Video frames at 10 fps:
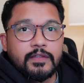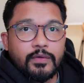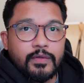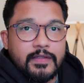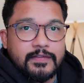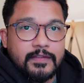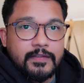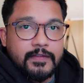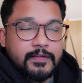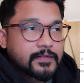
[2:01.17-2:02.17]

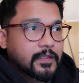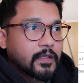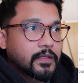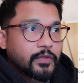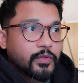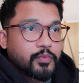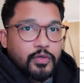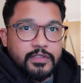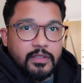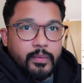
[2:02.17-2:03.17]
easily start a new
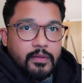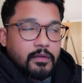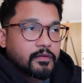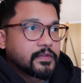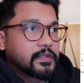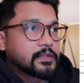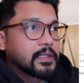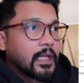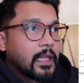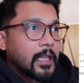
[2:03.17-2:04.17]
project with all of these.
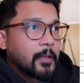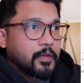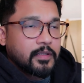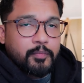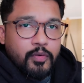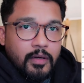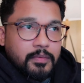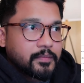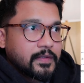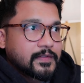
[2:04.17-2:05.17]
But the
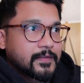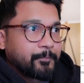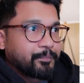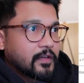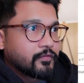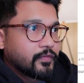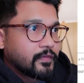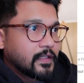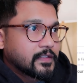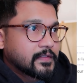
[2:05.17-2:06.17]
problem is,
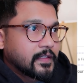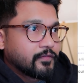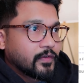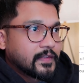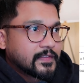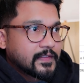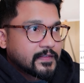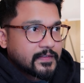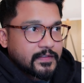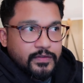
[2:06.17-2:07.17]
let's say for
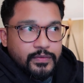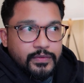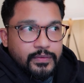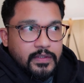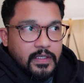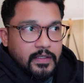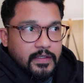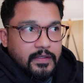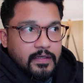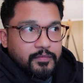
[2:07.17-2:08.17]
instance, this to-do card,
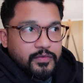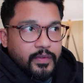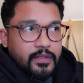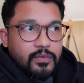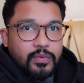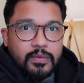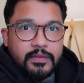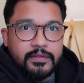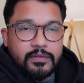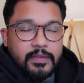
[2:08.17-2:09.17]
it comes with a cool
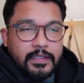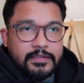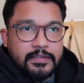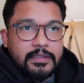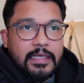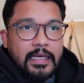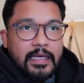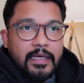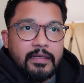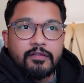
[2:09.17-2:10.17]
interaction.
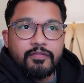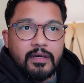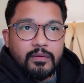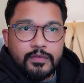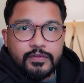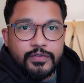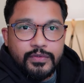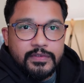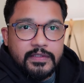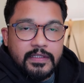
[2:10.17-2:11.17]
And if I were to
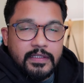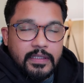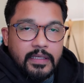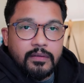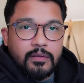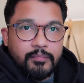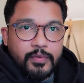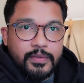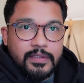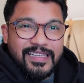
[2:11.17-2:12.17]
use it in another
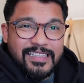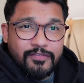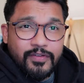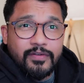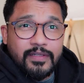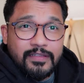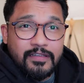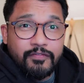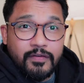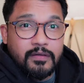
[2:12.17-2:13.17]
component, it's very
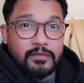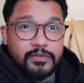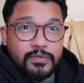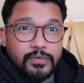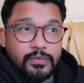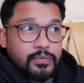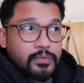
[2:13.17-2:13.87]
difficult to